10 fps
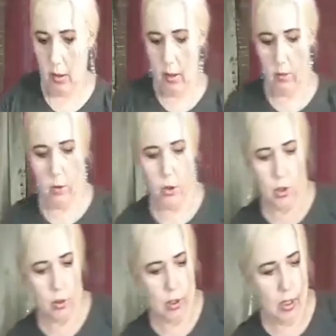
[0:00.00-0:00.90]
as much
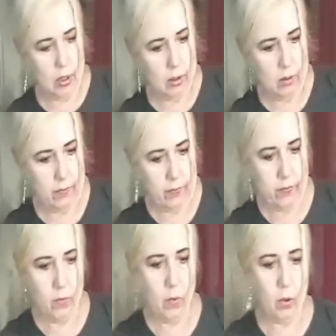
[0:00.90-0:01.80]
as you can.
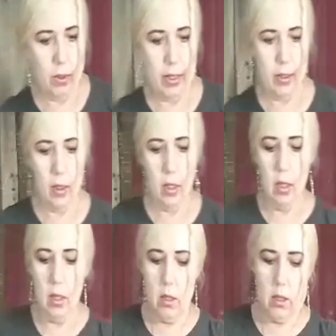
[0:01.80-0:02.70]
Alright,
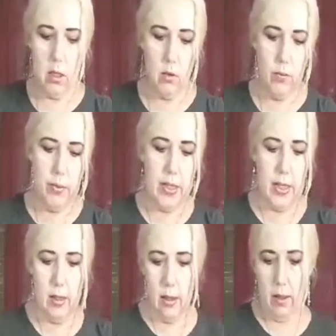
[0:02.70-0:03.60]
so
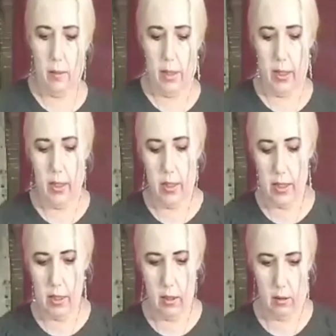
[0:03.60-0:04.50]
see, I made
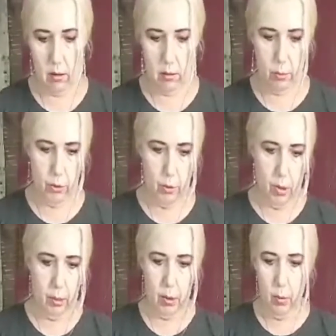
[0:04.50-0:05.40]
this pretty
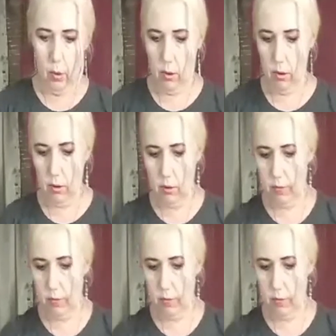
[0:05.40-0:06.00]
bubble bowl